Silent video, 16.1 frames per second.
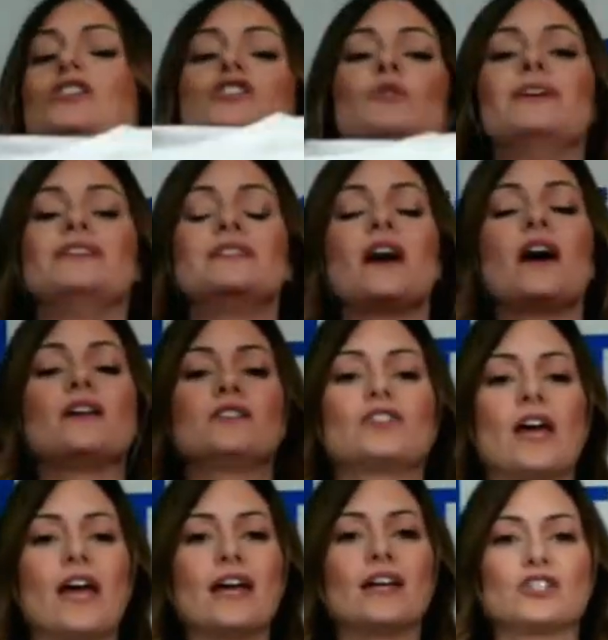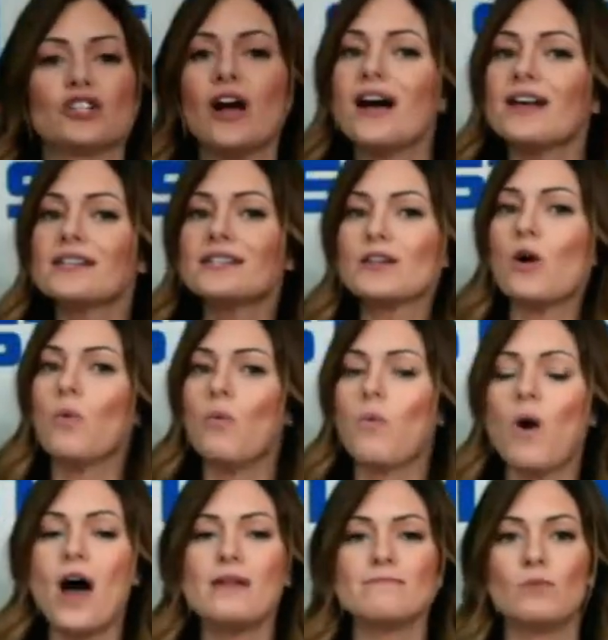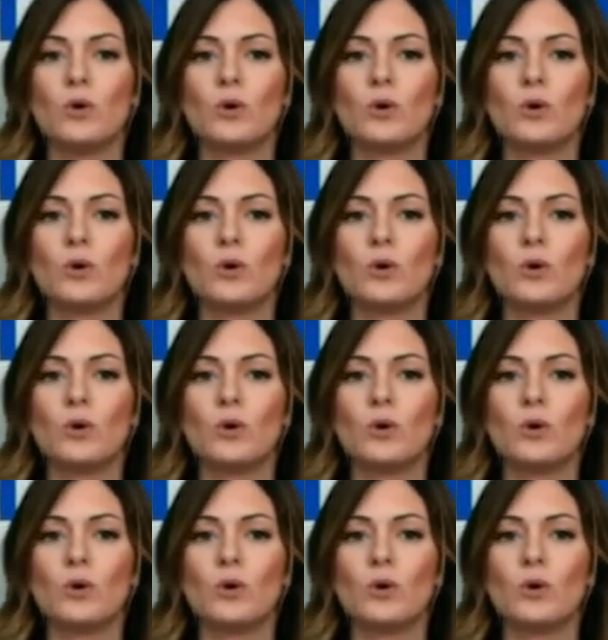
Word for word: So it does take just one